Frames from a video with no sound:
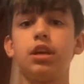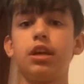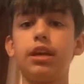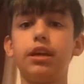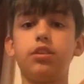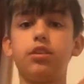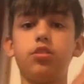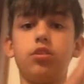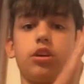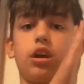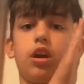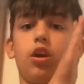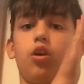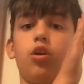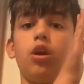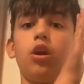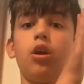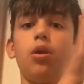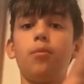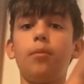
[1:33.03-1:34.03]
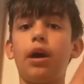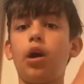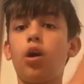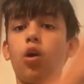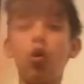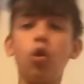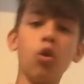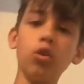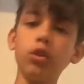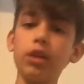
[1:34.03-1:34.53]
He took out my
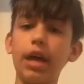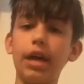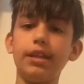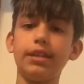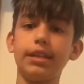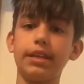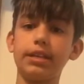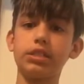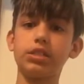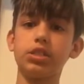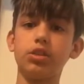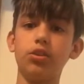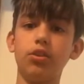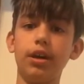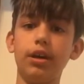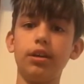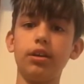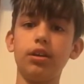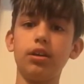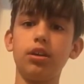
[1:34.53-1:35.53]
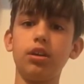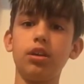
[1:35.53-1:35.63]
whole ending to it.